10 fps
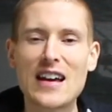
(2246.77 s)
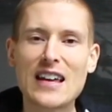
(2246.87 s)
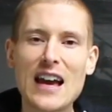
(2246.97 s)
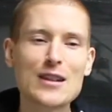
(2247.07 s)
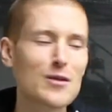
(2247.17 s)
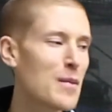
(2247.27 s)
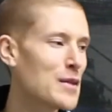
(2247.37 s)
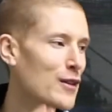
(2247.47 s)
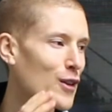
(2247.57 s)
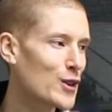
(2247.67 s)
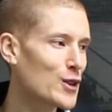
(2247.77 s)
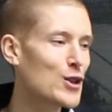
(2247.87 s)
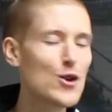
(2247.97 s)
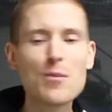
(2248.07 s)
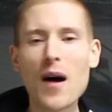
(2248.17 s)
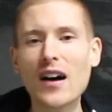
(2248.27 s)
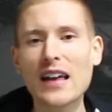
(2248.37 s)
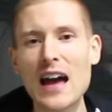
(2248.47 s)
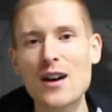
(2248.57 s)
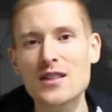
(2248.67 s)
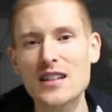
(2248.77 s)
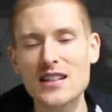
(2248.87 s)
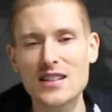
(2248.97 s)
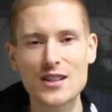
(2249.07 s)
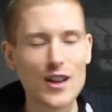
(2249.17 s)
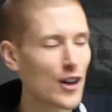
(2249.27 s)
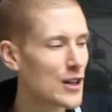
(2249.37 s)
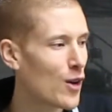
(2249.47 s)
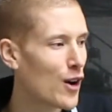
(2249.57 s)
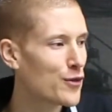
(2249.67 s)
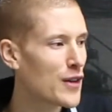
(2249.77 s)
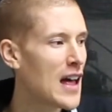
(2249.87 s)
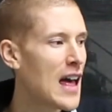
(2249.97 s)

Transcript: Okay, so remember you've got your 2-bar count in to start you off,